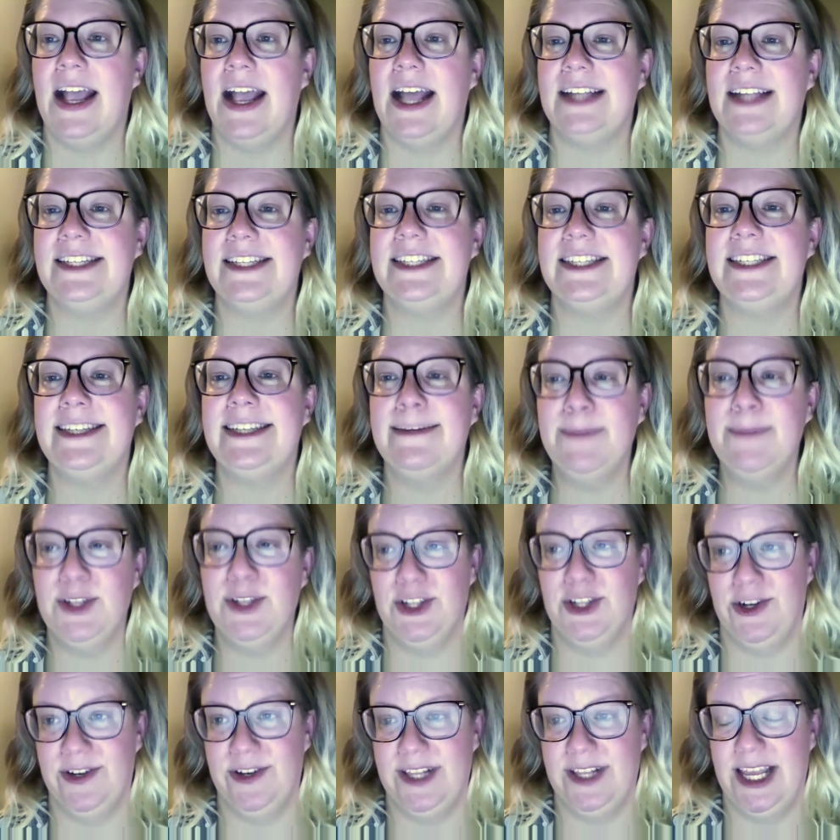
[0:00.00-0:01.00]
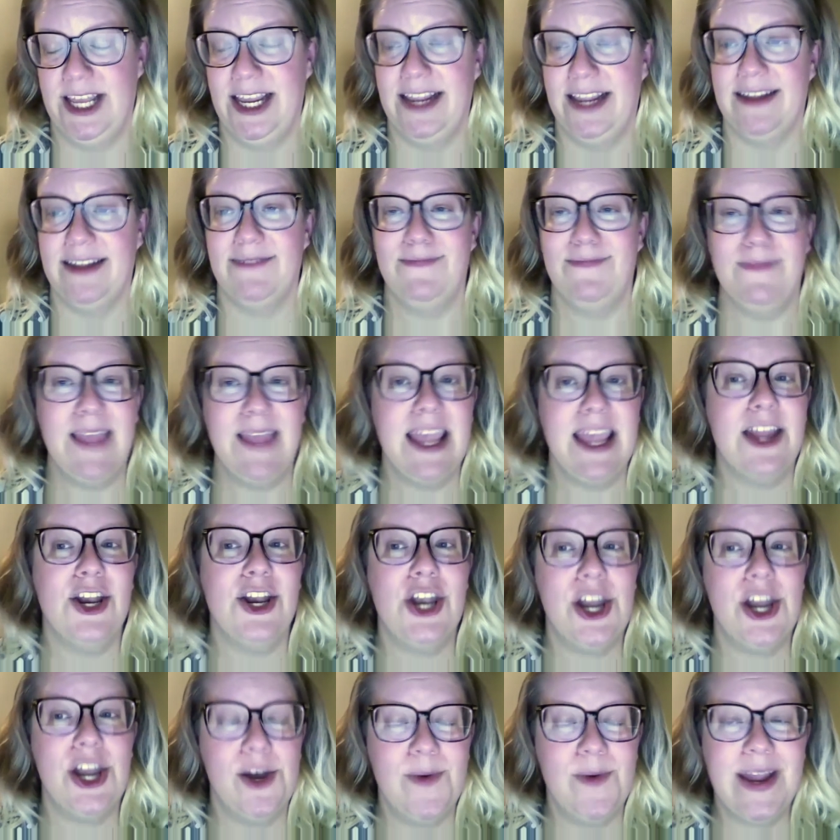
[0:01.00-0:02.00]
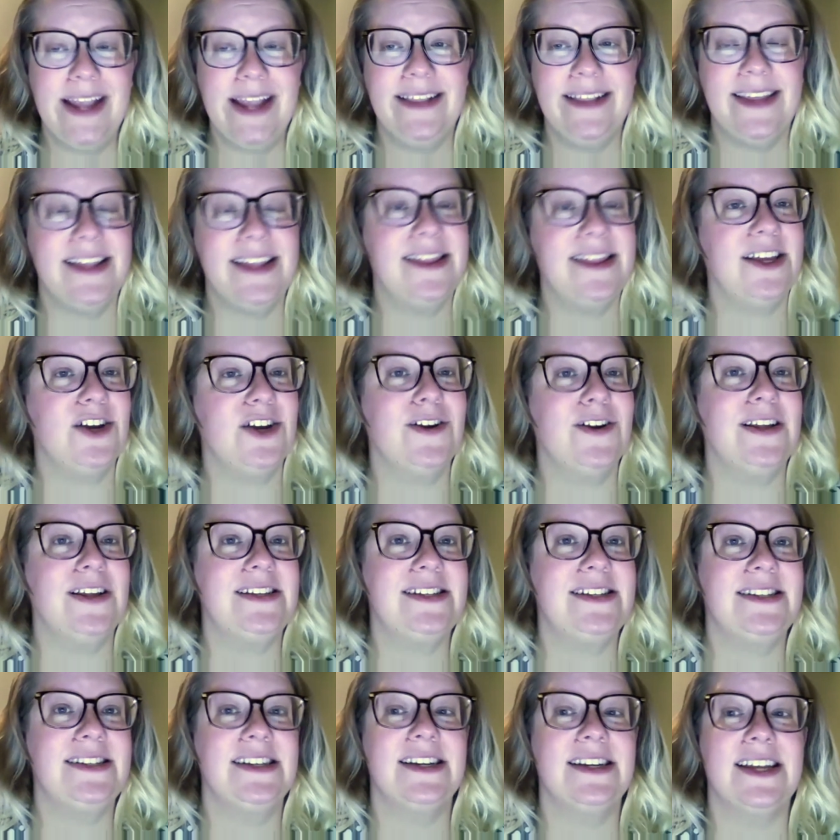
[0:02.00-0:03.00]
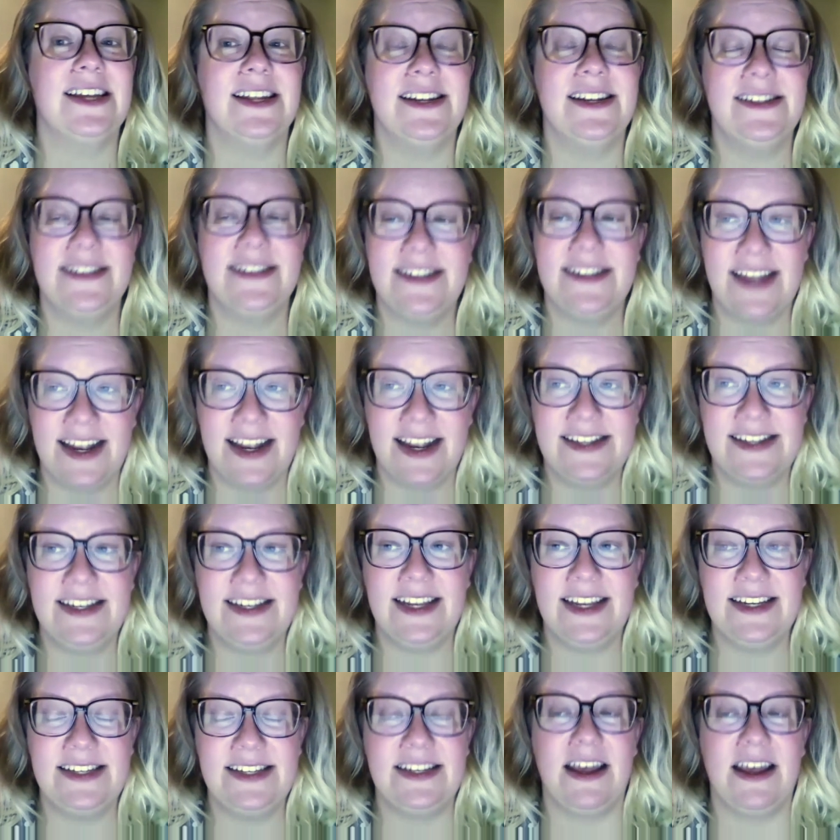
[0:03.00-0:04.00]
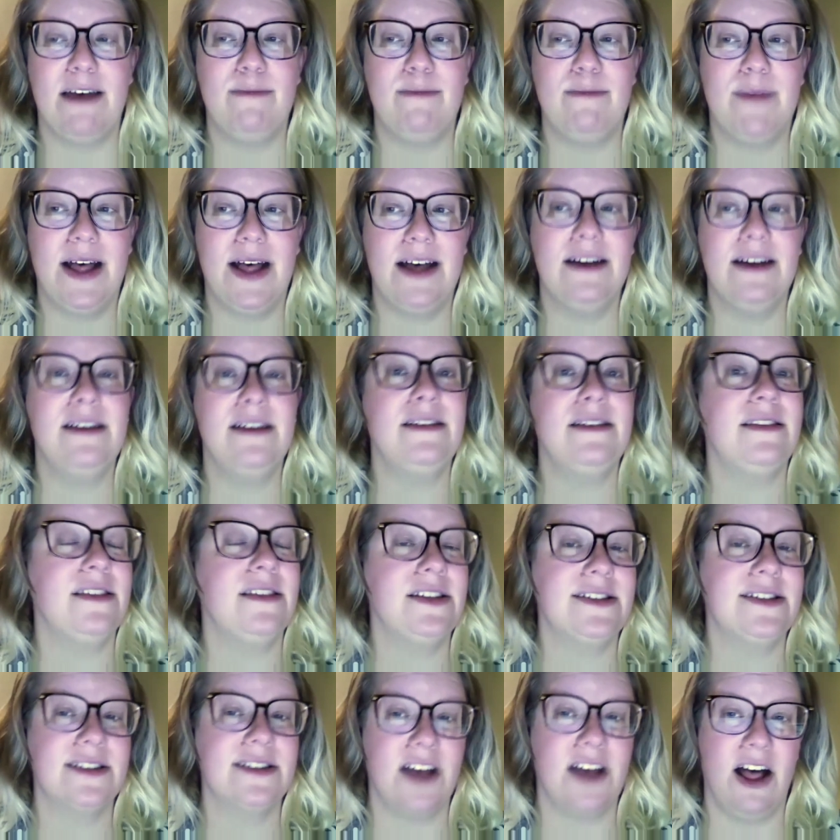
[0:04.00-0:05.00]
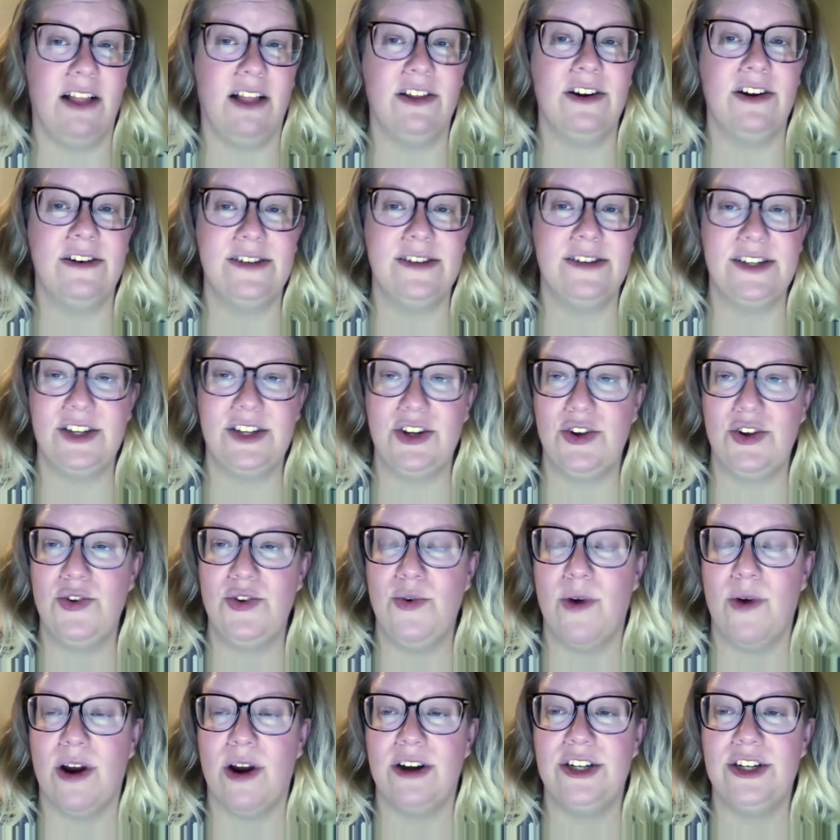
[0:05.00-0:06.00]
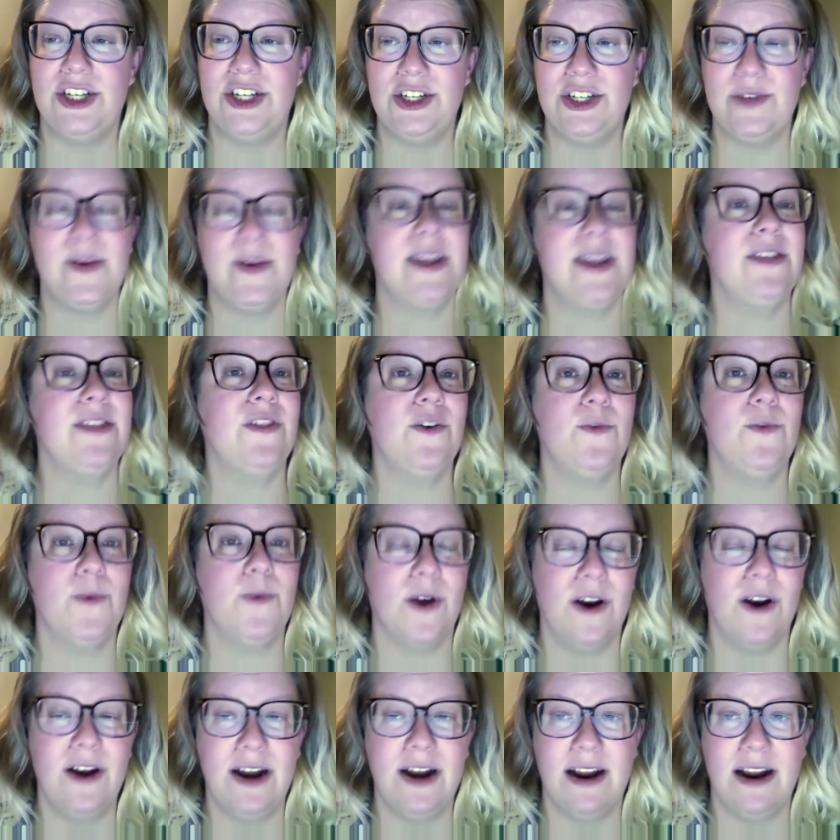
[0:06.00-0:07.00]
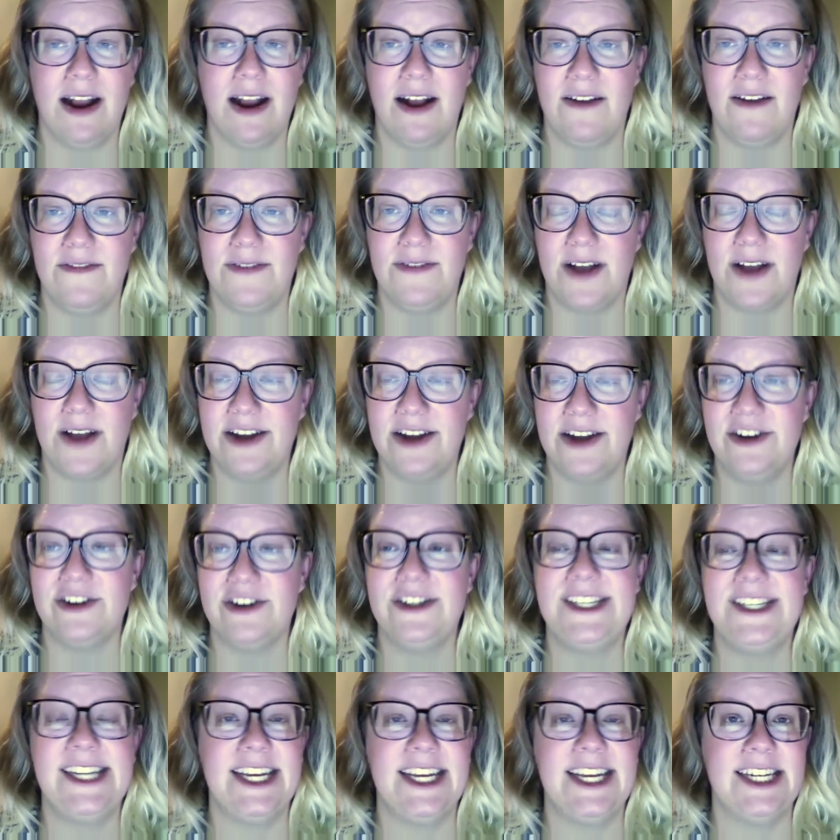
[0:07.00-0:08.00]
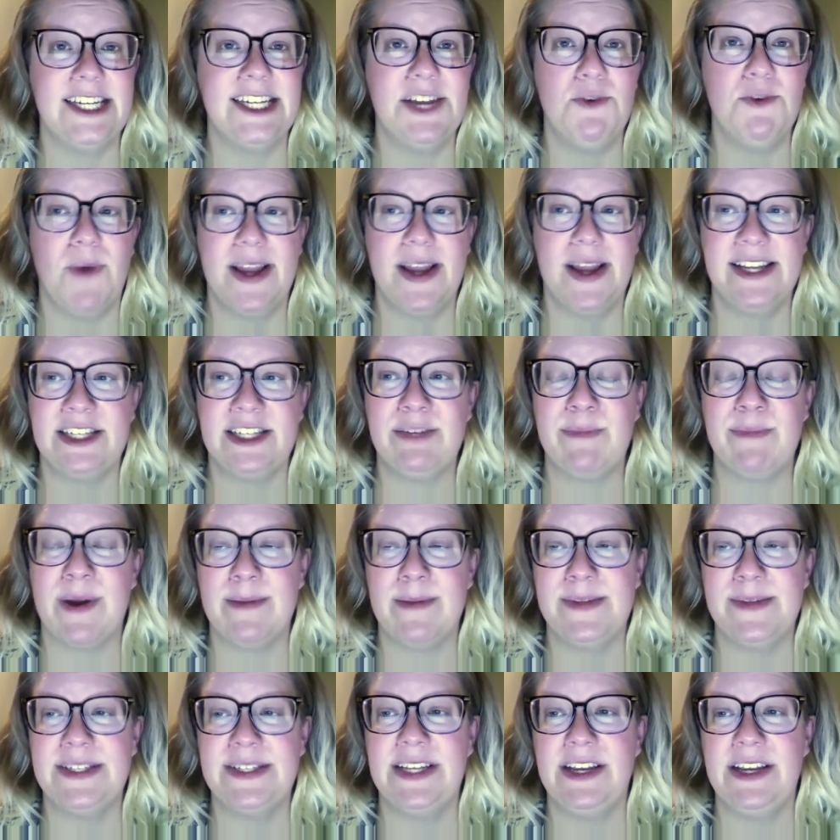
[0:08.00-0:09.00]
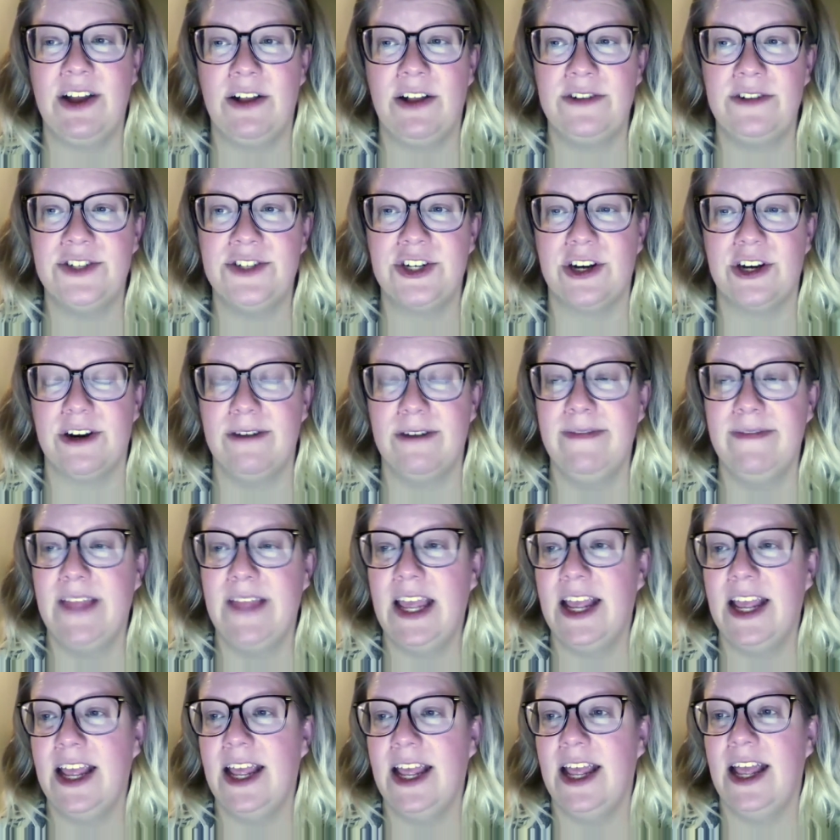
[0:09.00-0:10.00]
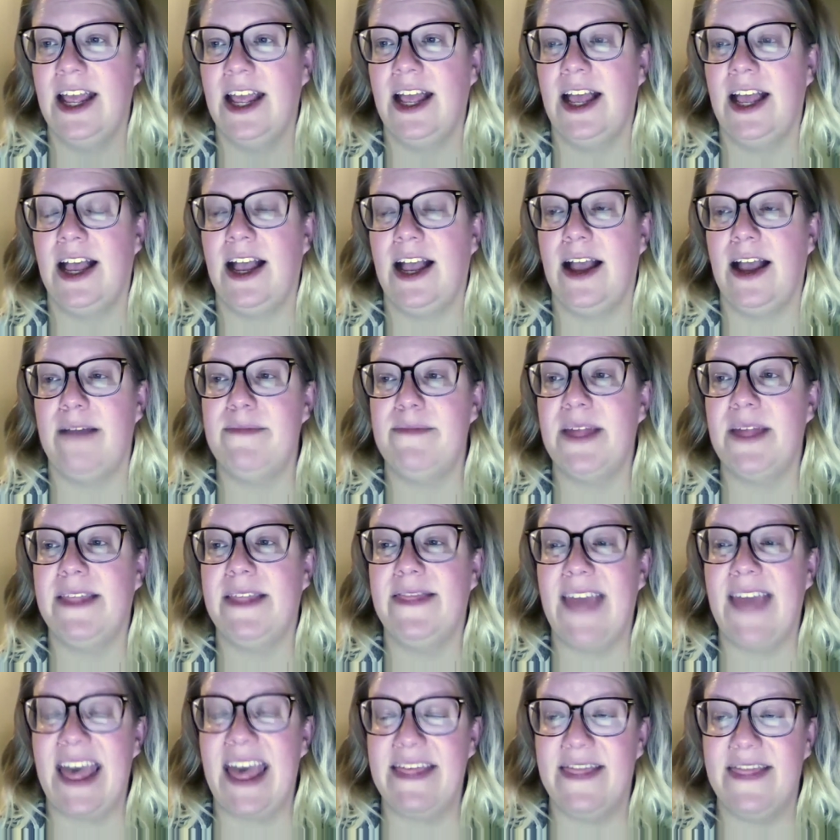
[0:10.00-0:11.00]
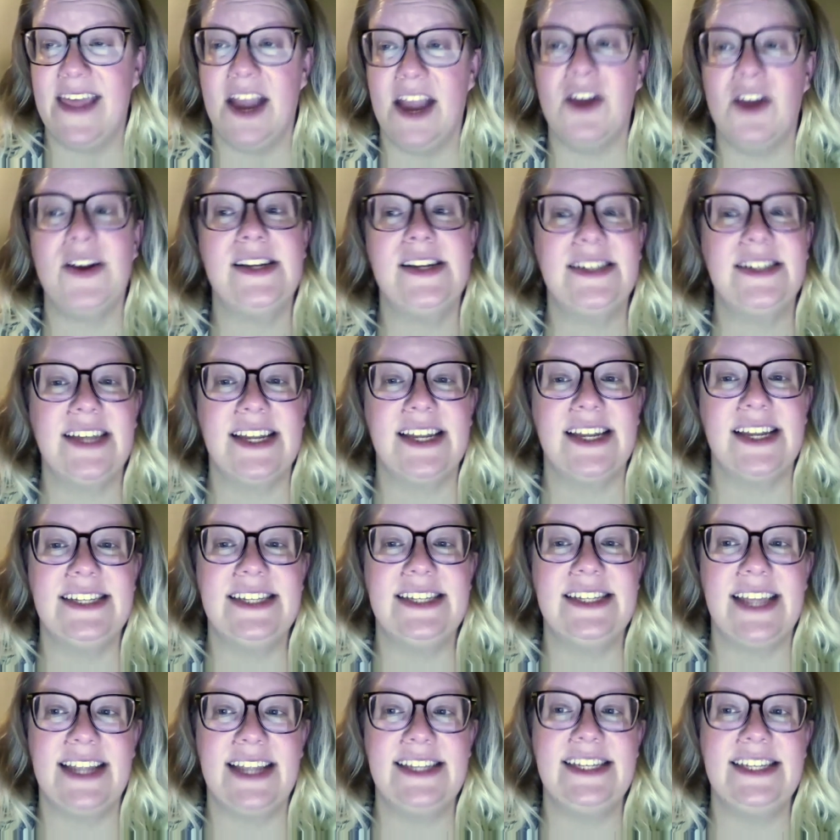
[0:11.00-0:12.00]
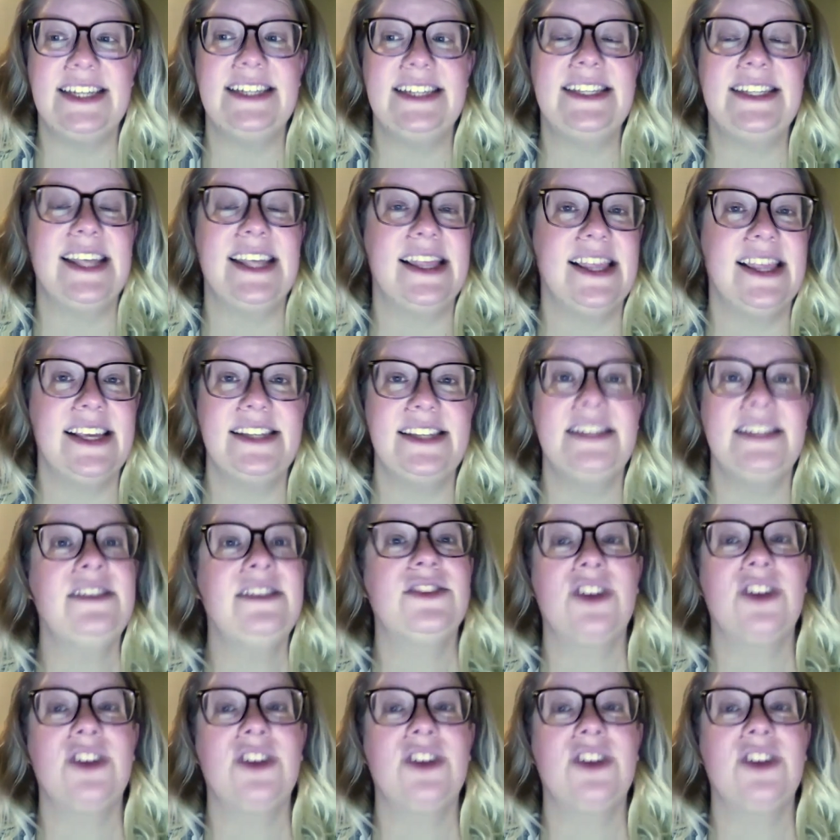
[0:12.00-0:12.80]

Similarly, knowing that there is consensus among the scholars who are doing the work of understanding white supremacy culture, that there is consensus that this is